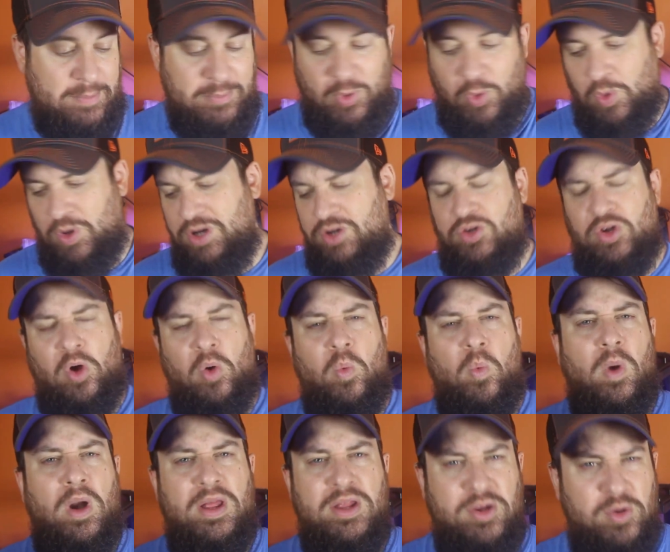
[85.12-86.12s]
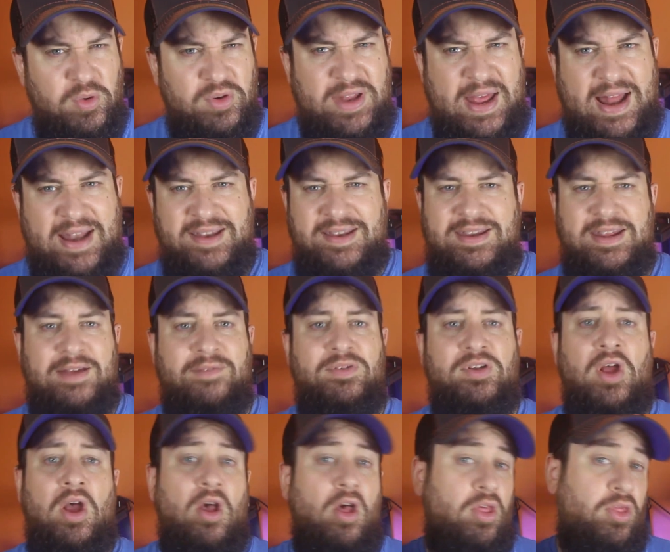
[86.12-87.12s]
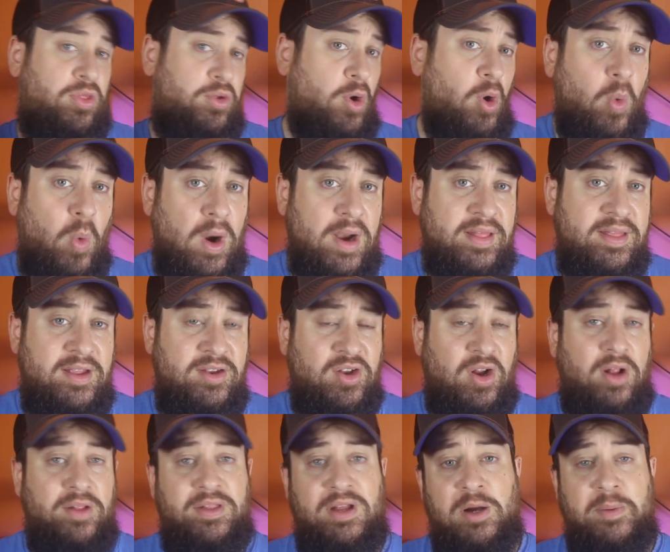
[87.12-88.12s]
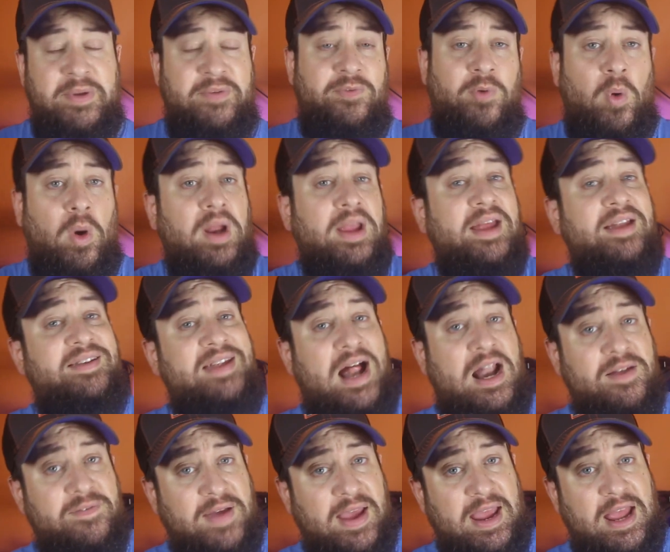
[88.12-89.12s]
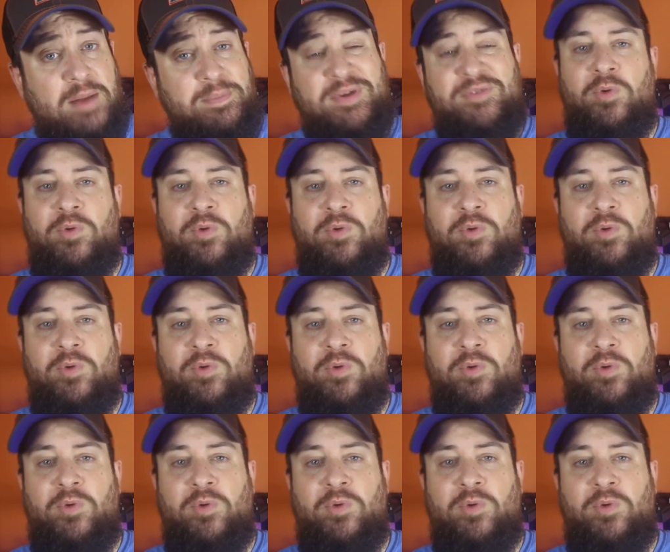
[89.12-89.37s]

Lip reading: or you don't want to use additives, throw one of these on there before it gets out of hand,